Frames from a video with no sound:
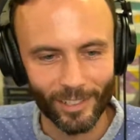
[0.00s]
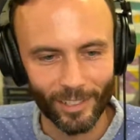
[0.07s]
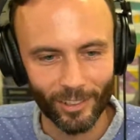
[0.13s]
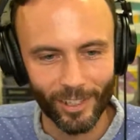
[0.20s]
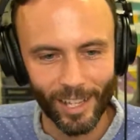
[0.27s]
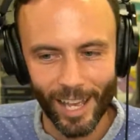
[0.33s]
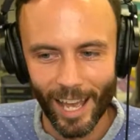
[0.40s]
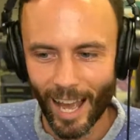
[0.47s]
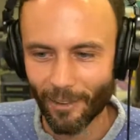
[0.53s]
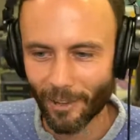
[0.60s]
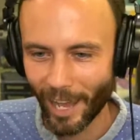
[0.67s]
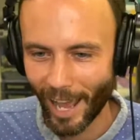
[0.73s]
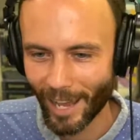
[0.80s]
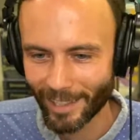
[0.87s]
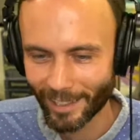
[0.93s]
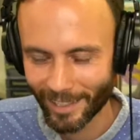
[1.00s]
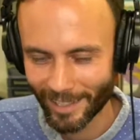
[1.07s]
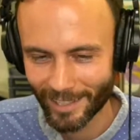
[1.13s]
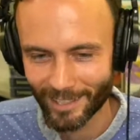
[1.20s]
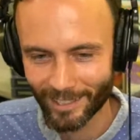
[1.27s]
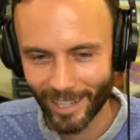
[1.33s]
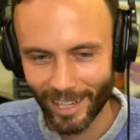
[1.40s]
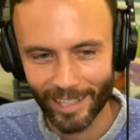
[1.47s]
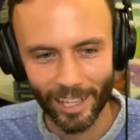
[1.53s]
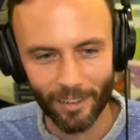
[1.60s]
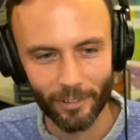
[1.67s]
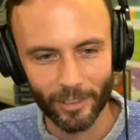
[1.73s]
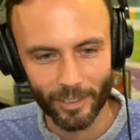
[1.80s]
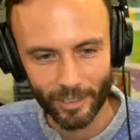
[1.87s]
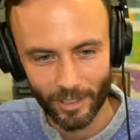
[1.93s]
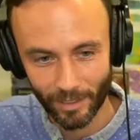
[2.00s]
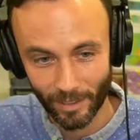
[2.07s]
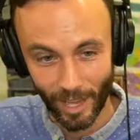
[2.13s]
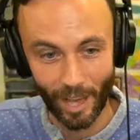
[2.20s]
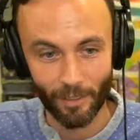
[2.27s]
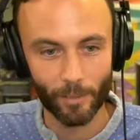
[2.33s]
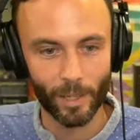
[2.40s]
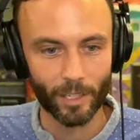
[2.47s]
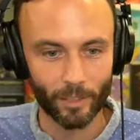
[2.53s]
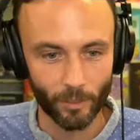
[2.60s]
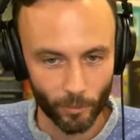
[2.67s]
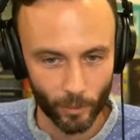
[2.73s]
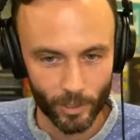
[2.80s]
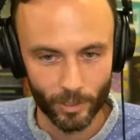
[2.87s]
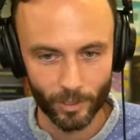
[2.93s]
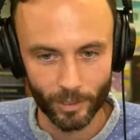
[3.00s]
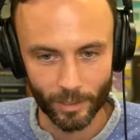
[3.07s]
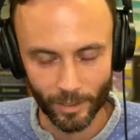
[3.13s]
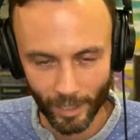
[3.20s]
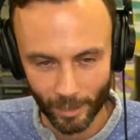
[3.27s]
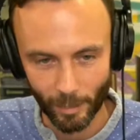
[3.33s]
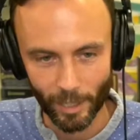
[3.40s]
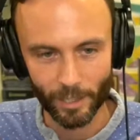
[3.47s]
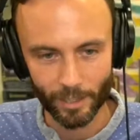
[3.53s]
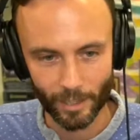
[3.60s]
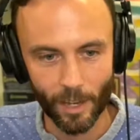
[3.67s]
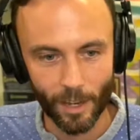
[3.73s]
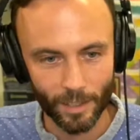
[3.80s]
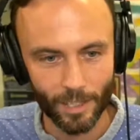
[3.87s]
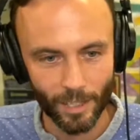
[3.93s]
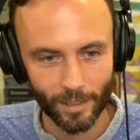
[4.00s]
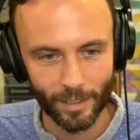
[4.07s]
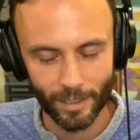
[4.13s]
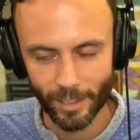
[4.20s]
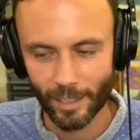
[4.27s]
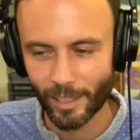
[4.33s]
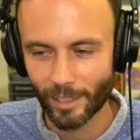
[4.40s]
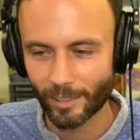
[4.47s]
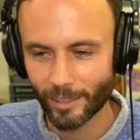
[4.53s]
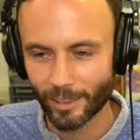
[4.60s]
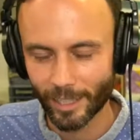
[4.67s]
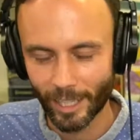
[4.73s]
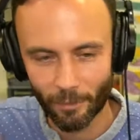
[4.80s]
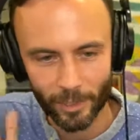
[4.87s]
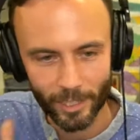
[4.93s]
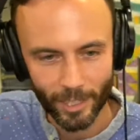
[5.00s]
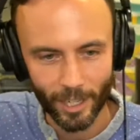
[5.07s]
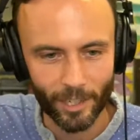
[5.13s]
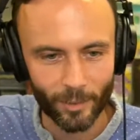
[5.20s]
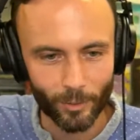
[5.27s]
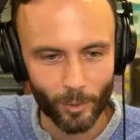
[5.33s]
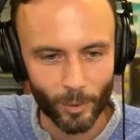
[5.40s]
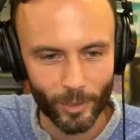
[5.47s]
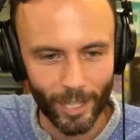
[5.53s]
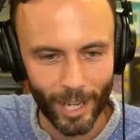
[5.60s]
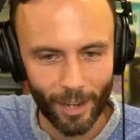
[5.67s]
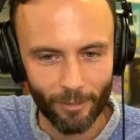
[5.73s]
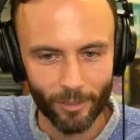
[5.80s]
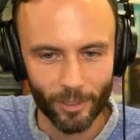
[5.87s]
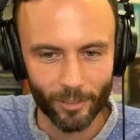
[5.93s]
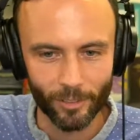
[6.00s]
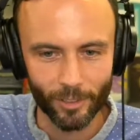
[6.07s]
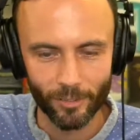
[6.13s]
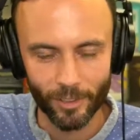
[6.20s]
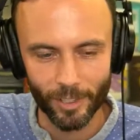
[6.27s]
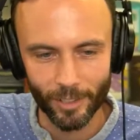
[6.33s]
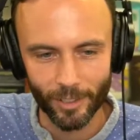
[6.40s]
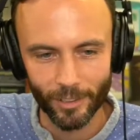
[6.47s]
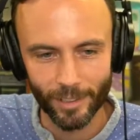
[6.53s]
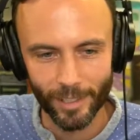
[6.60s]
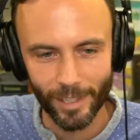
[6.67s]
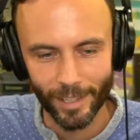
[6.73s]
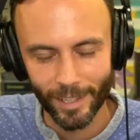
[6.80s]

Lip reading: So I would add an Easter egg. I would have my original, like my content that they need to learn. And I would cut through it halfway through the video.